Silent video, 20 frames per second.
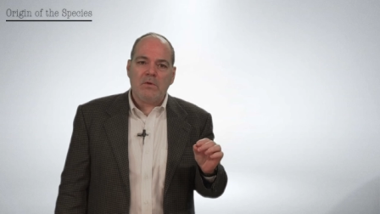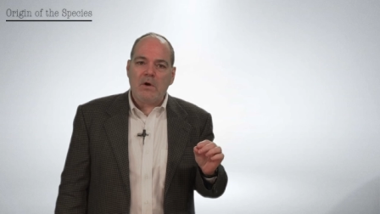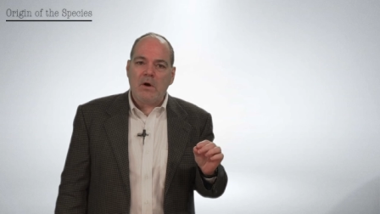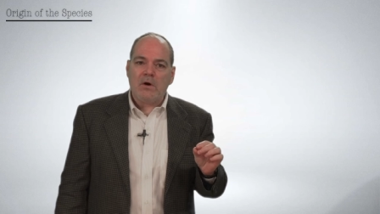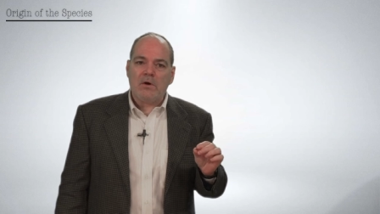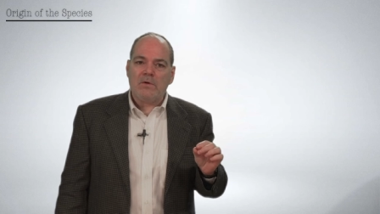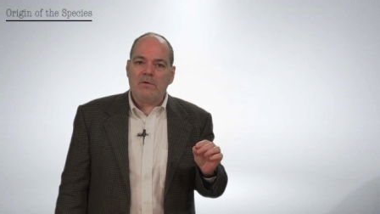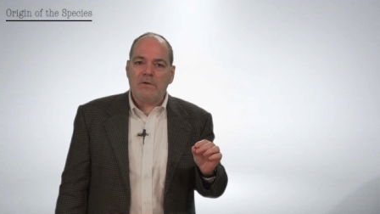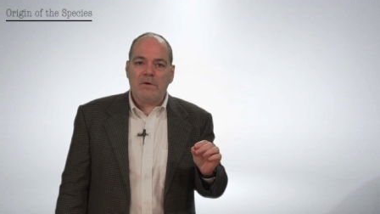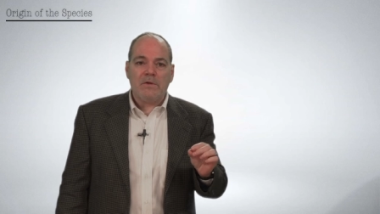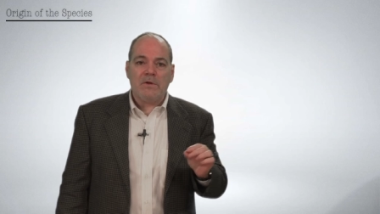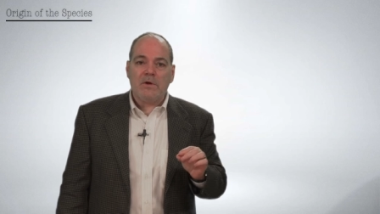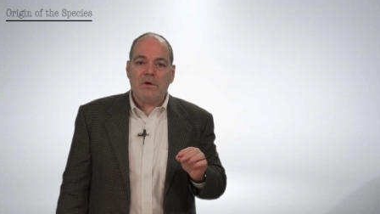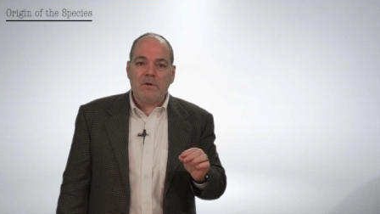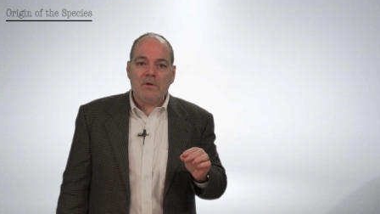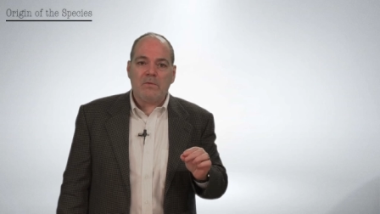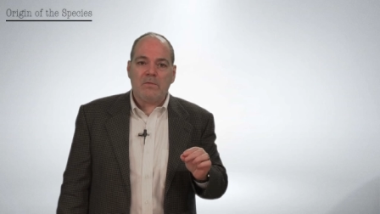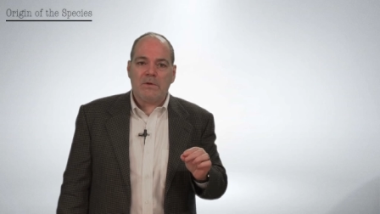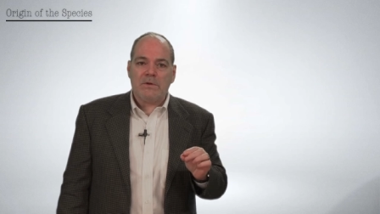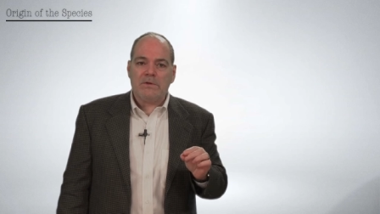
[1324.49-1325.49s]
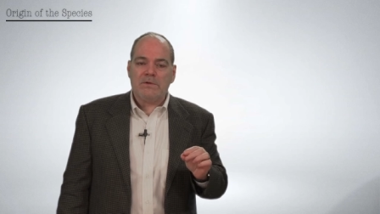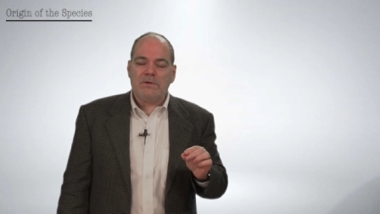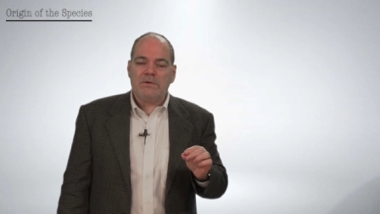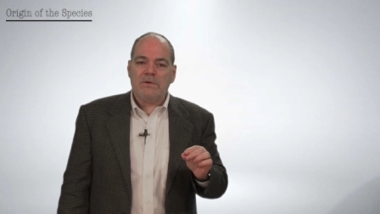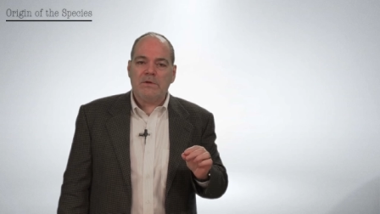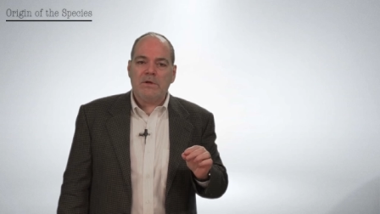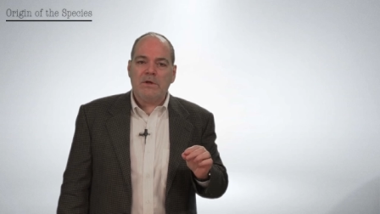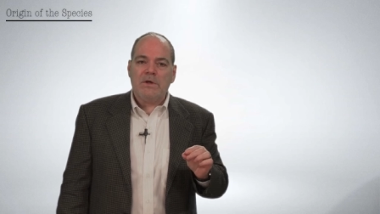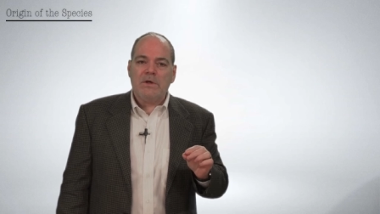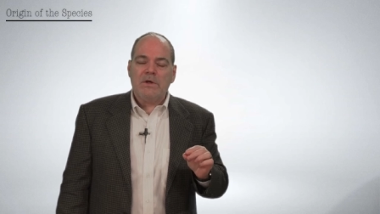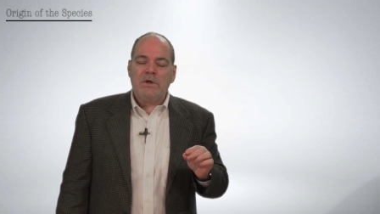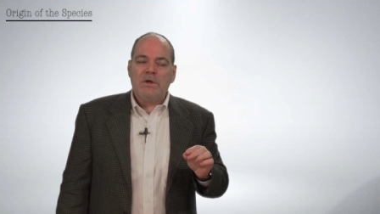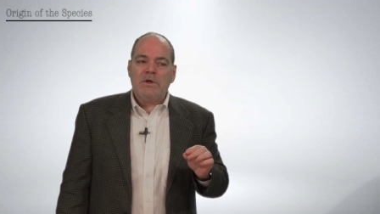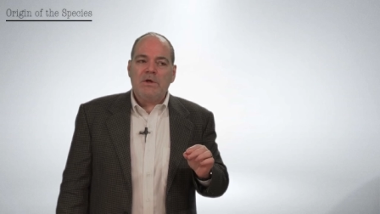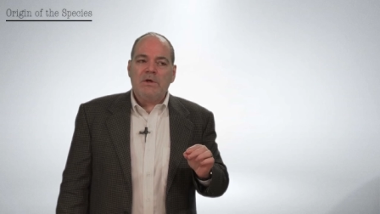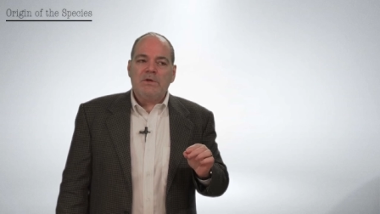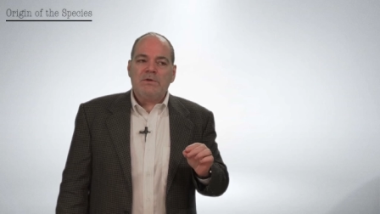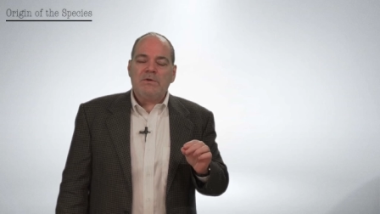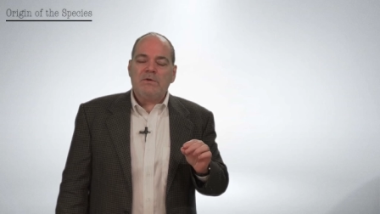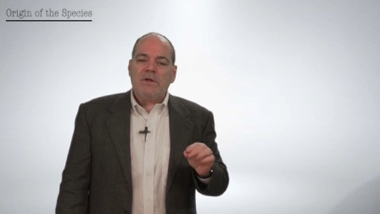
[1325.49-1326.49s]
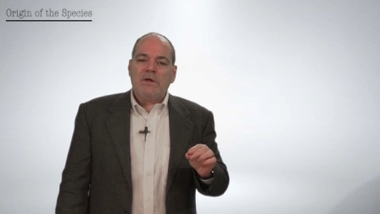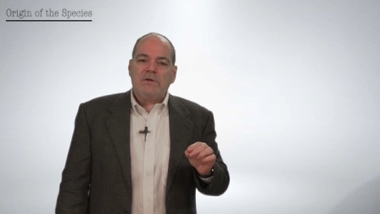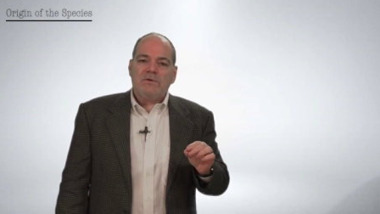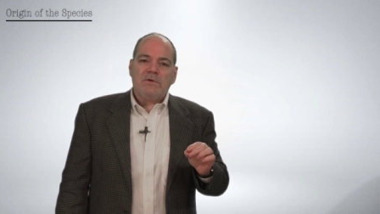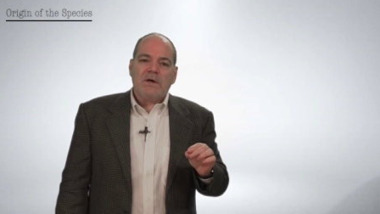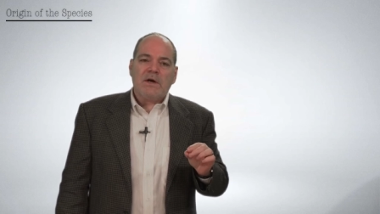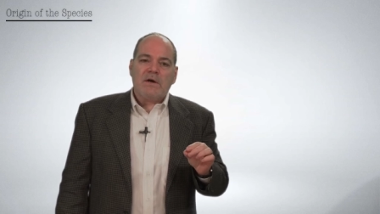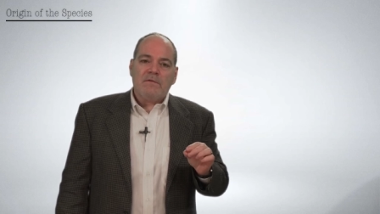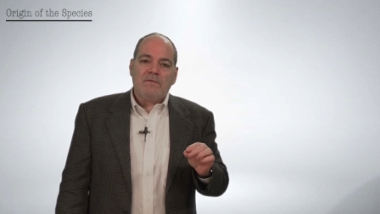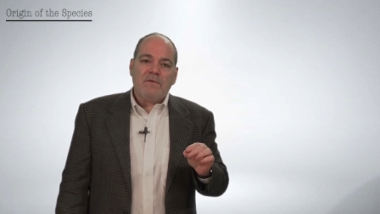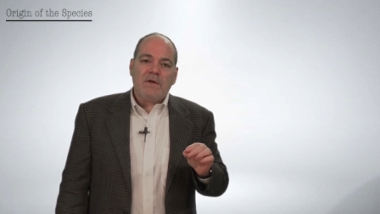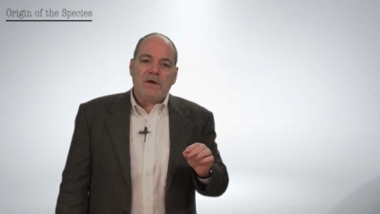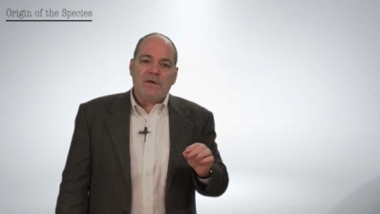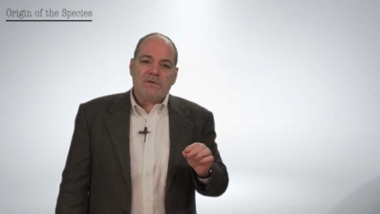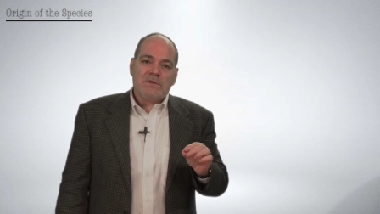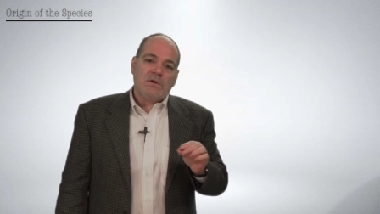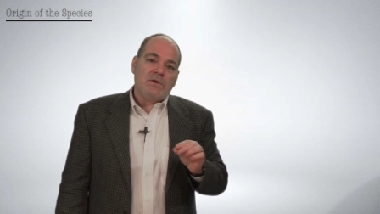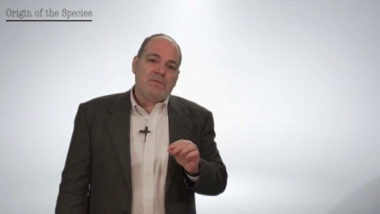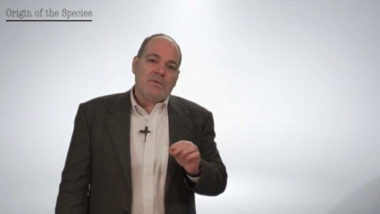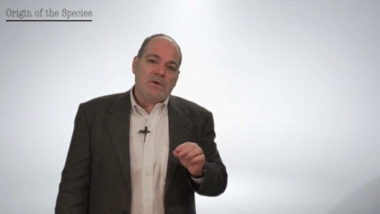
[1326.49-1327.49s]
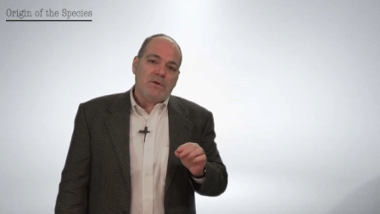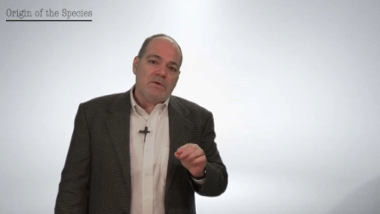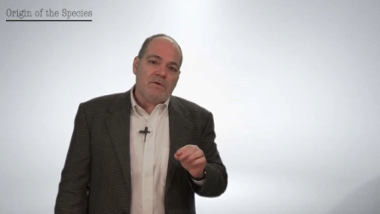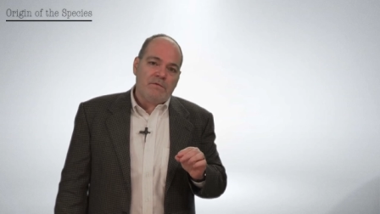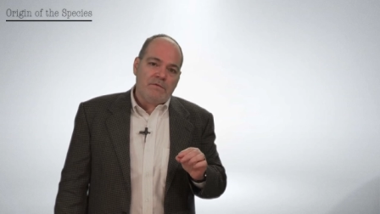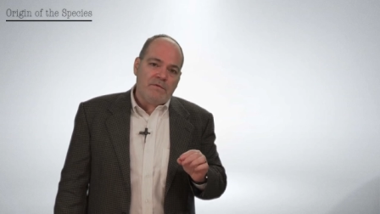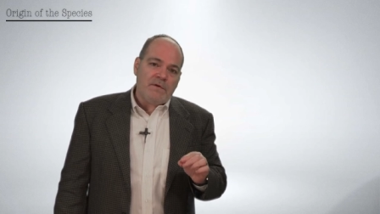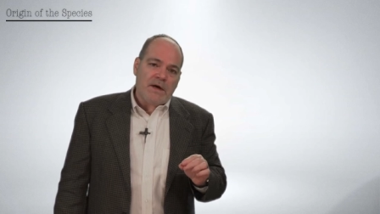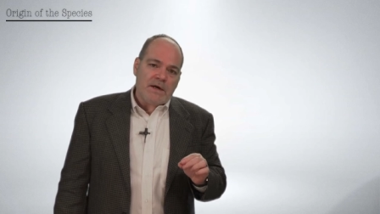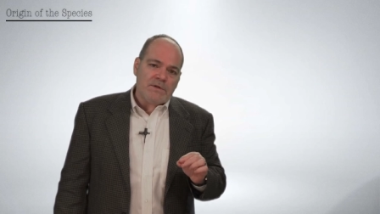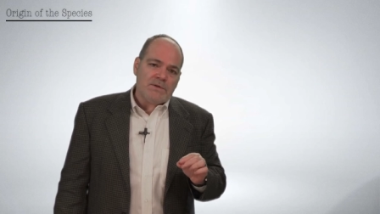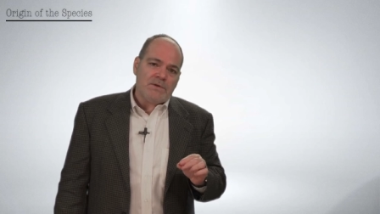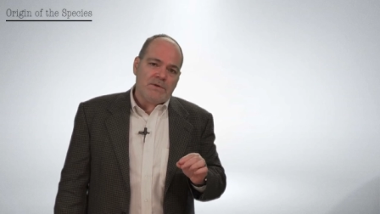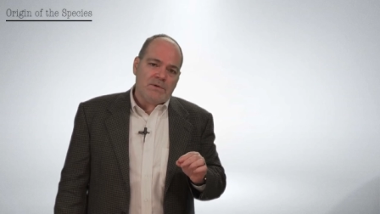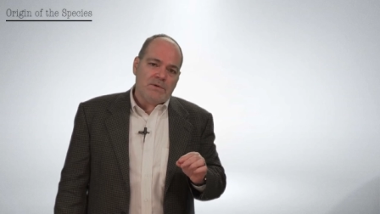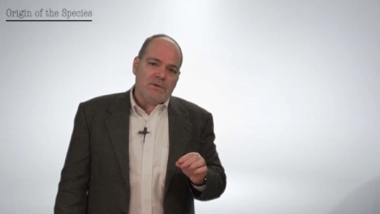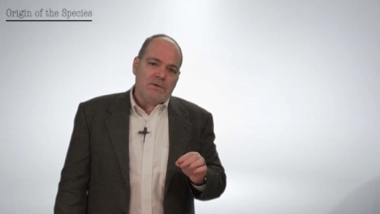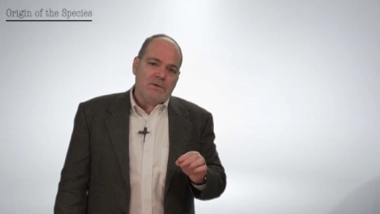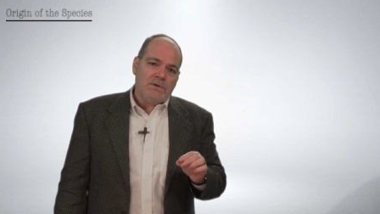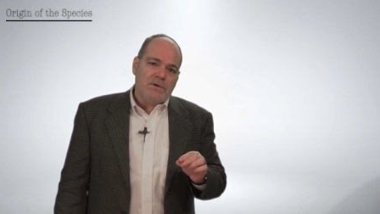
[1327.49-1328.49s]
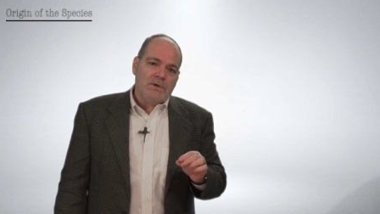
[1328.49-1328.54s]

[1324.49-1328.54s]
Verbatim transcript: longer than the other ones. So that dragonfly is going to be a little faster.